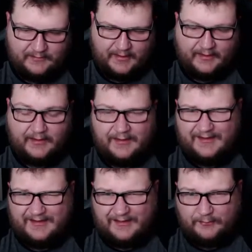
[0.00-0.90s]
Like,
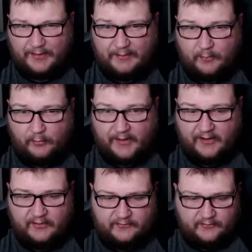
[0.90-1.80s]
Rainbow
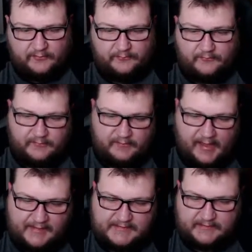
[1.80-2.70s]
Rares are
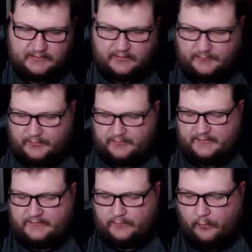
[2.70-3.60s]
nice and all, but
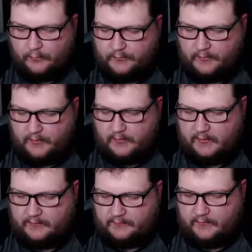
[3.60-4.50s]
these alternate
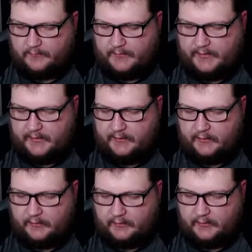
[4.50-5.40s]
arts are a
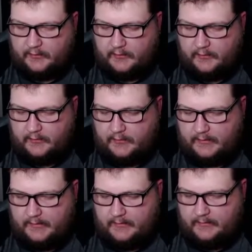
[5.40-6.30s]
killer.
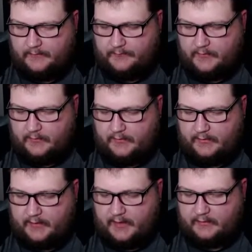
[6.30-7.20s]

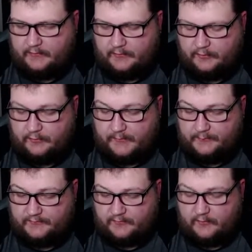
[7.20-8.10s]
Alright, got another
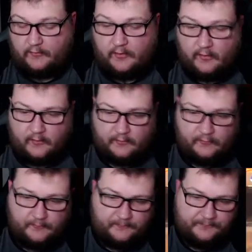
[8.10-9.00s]
Grimmsnarl
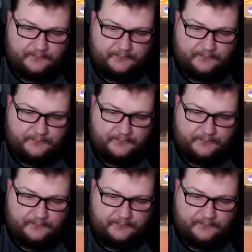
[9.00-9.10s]
Hollow.